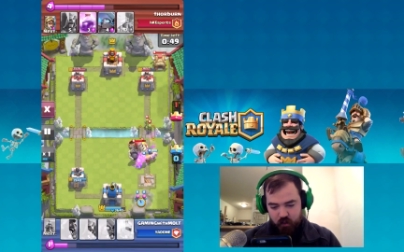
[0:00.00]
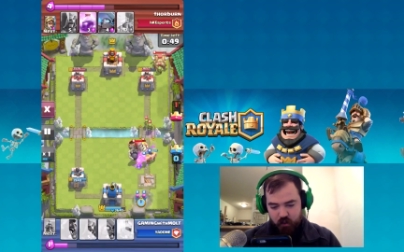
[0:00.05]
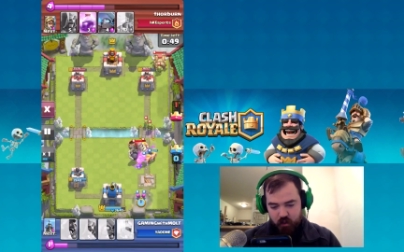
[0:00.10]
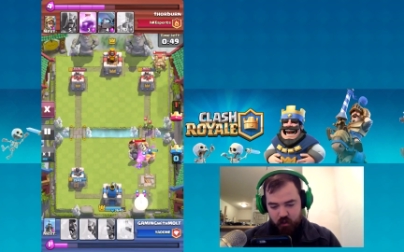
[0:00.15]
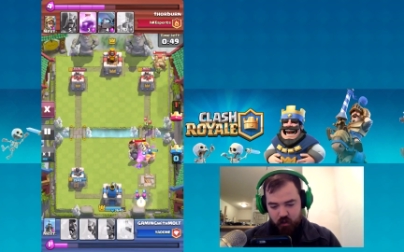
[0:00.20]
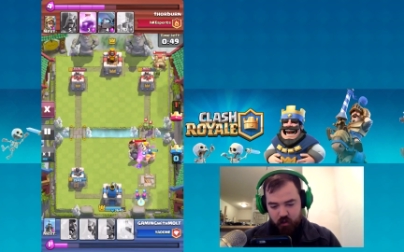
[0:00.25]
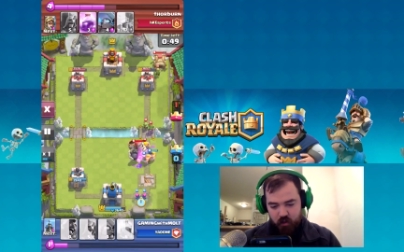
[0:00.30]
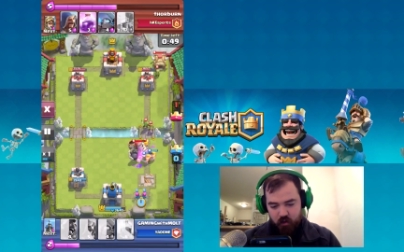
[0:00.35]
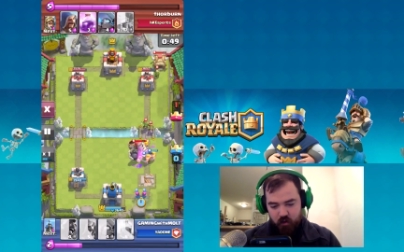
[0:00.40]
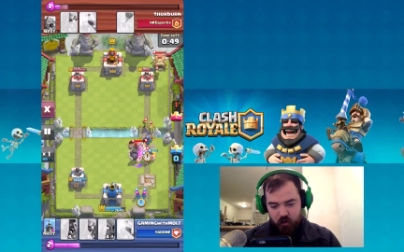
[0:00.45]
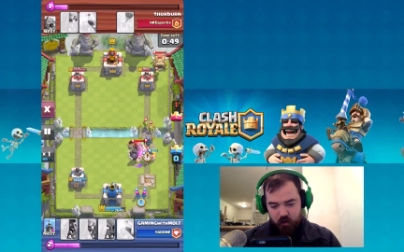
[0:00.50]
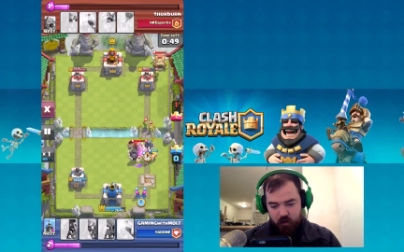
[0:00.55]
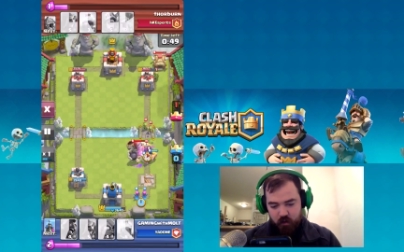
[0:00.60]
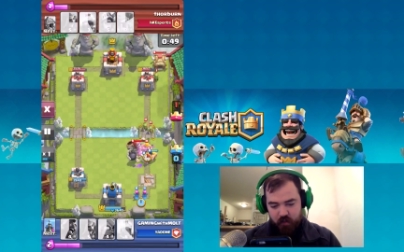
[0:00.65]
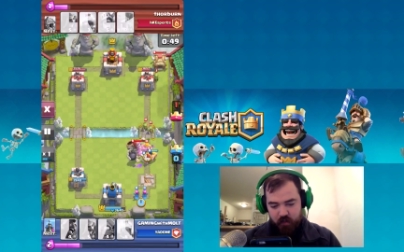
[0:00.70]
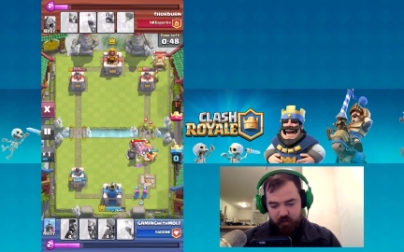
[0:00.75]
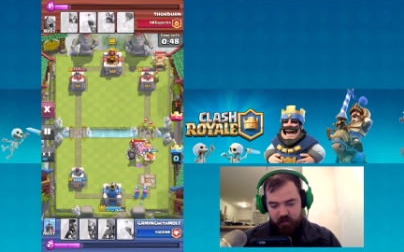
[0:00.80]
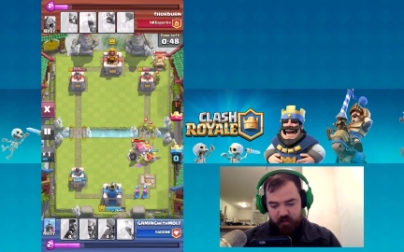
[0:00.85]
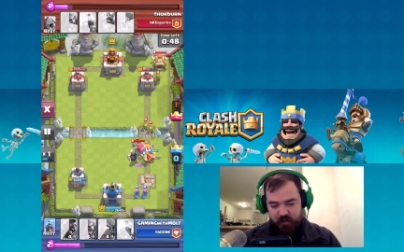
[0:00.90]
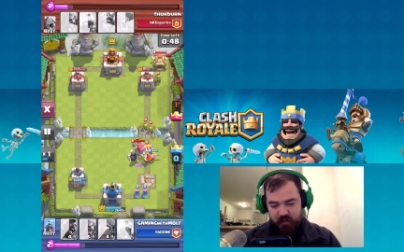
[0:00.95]
Oh, if
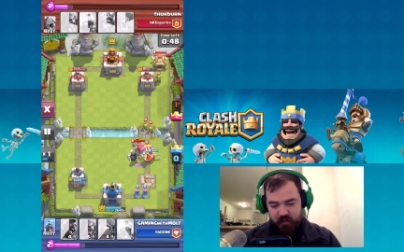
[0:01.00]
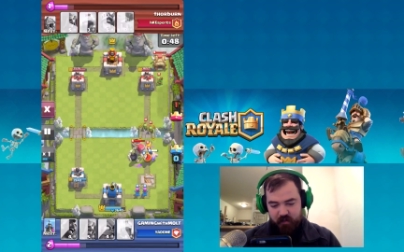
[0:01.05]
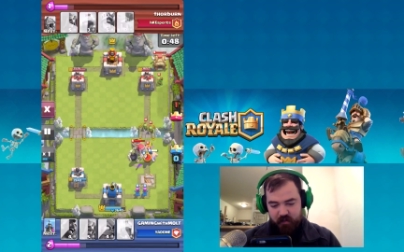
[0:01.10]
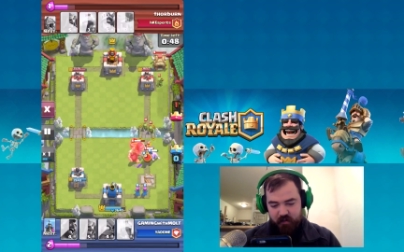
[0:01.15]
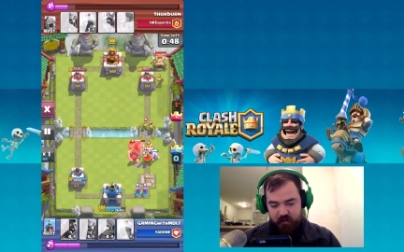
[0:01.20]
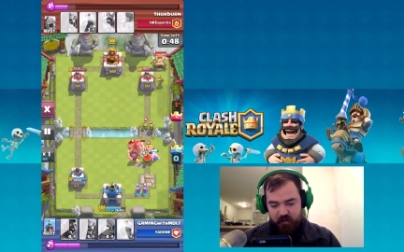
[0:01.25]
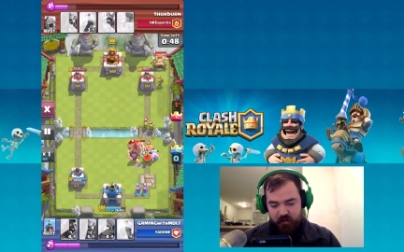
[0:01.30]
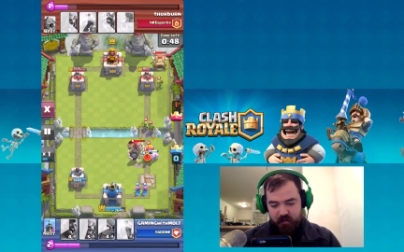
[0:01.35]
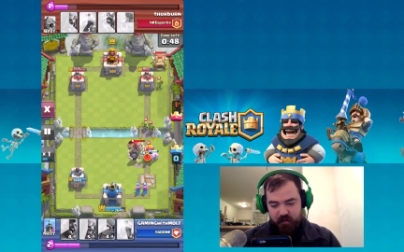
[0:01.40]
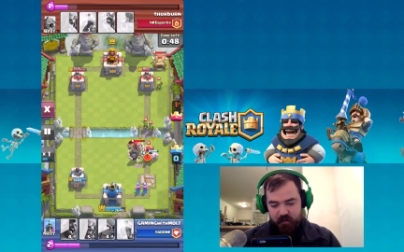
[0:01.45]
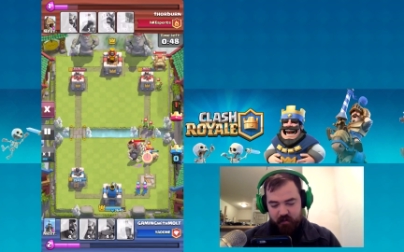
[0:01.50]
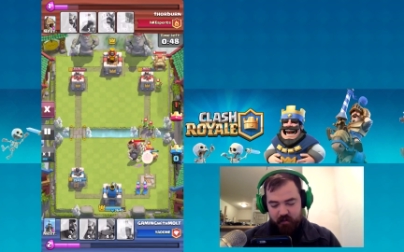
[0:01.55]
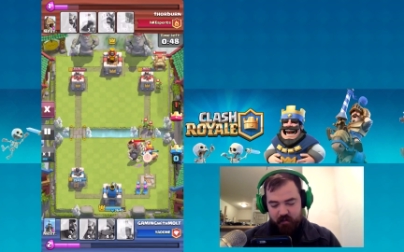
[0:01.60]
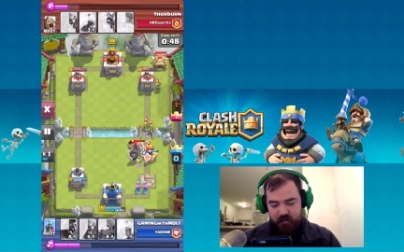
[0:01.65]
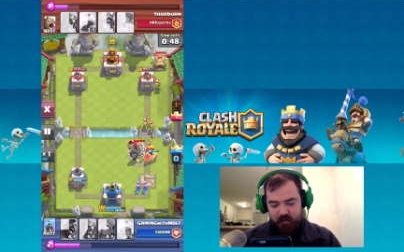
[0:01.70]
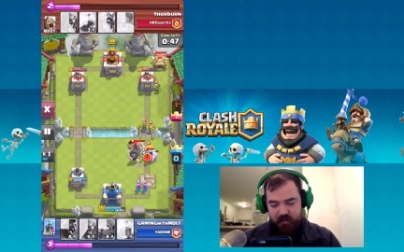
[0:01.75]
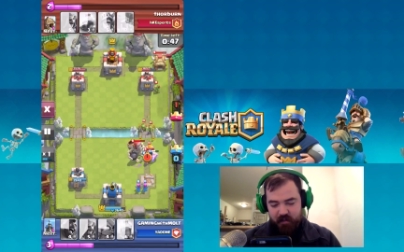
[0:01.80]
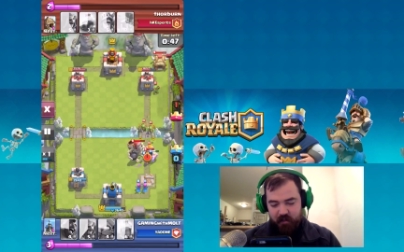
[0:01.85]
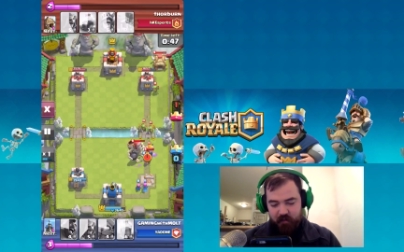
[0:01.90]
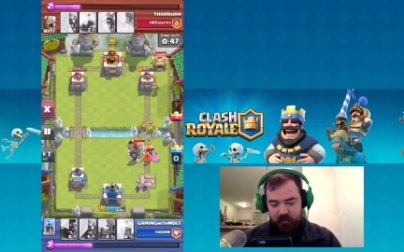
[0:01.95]
this
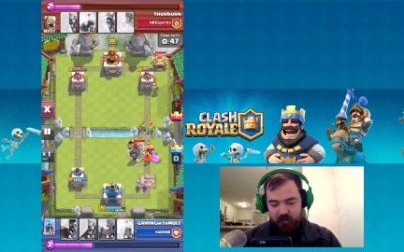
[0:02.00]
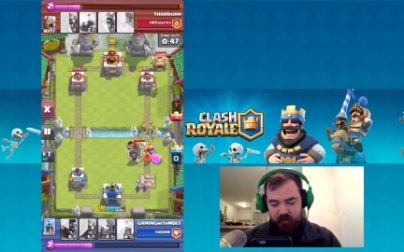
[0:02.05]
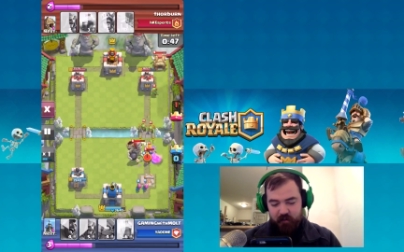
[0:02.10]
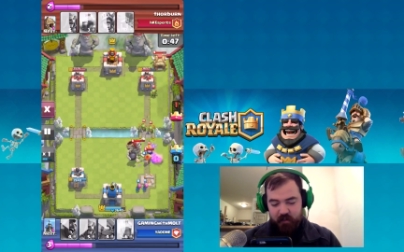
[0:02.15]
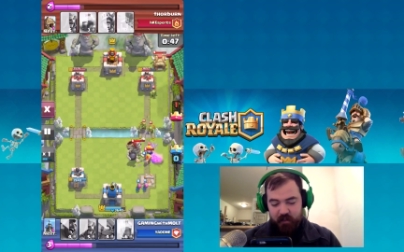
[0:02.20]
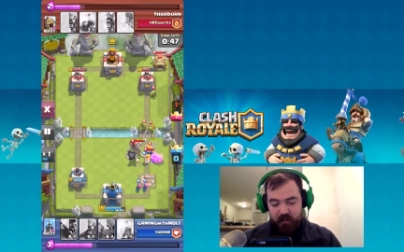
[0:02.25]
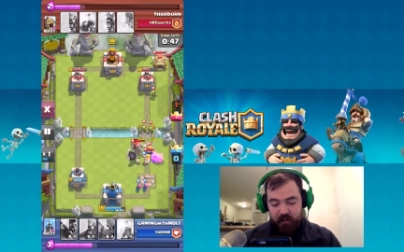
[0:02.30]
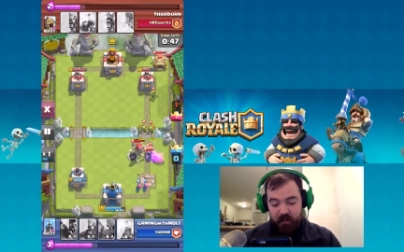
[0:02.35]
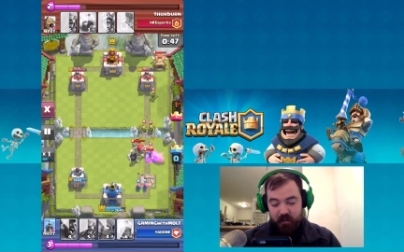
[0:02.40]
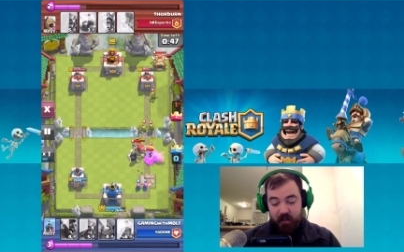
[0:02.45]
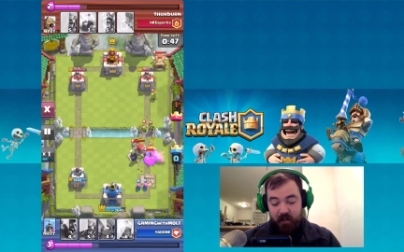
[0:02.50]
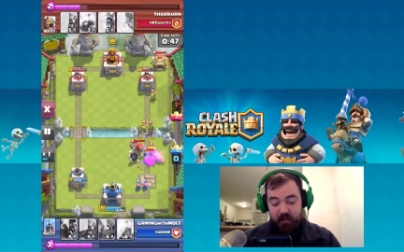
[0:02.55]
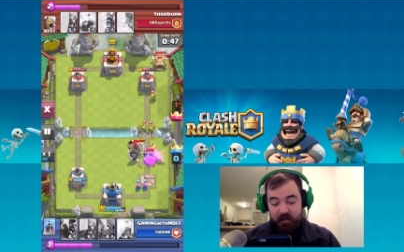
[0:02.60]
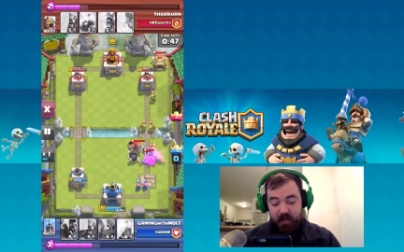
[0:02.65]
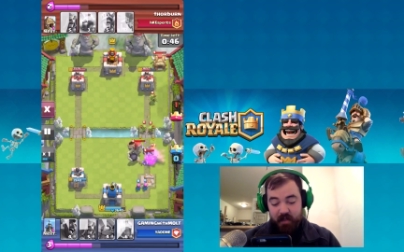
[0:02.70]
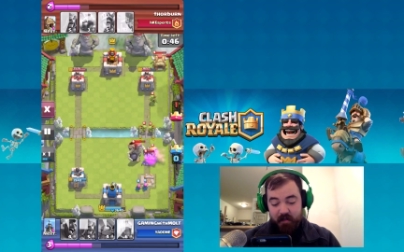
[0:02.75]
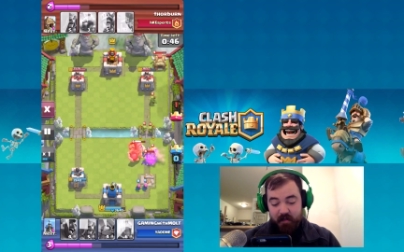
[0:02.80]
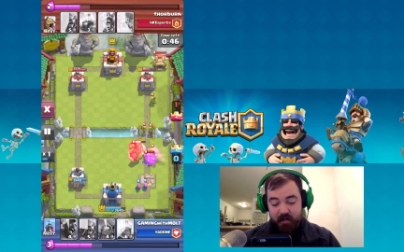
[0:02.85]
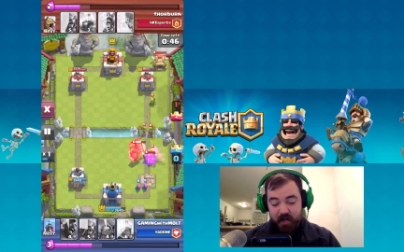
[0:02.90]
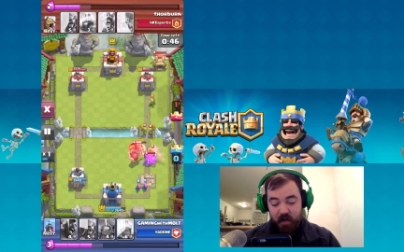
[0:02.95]
Skeleton King can get to
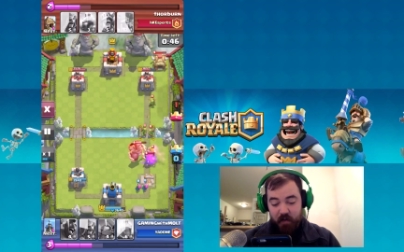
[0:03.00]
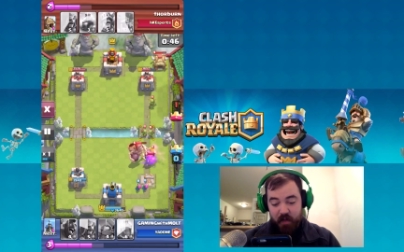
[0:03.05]
that tower,